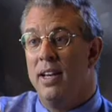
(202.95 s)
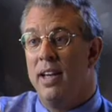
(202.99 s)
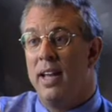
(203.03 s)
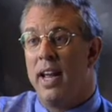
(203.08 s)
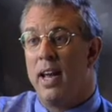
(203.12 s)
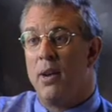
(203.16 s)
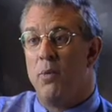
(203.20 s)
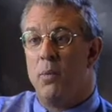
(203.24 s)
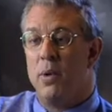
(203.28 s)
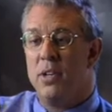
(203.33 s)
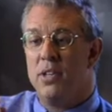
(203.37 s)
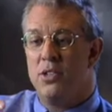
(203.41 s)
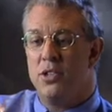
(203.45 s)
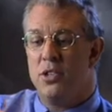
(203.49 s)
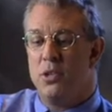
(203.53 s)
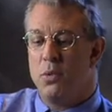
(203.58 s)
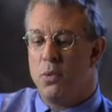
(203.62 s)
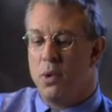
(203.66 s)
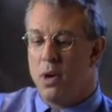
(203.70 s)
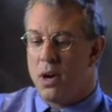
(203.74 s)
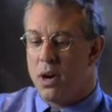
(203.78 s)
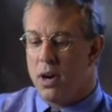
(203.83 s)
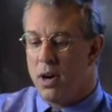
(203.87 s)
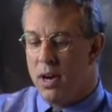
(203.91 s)
And once you
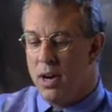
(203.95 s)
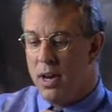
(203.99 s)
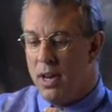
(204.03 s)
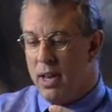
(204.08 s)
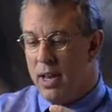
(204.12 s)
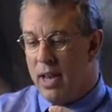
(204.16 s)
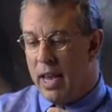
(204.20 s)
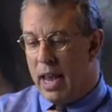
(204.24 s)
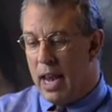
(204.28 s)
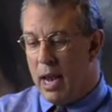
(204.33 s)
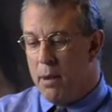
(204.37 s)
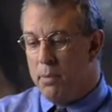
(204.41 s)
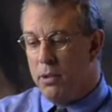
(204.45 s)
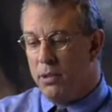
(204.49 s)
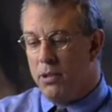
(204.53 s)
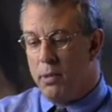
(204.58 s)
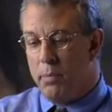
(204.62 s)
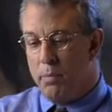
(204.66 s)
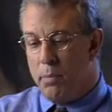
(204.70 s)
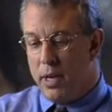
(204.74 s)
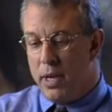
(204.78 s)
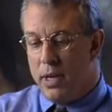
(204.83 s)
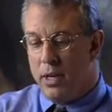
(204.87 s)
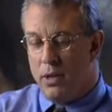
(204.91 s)
are able to
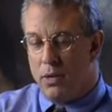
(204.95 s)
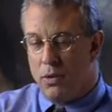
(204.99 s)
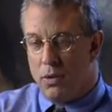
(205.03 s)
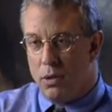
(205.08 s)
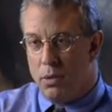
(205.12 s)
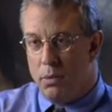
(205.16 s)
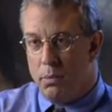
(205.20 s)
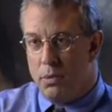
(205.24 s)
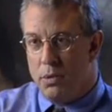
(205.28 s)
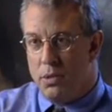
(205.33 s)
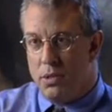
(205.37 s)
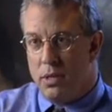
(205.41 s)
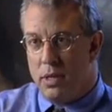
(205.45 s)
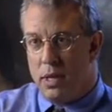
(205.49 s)
be in groups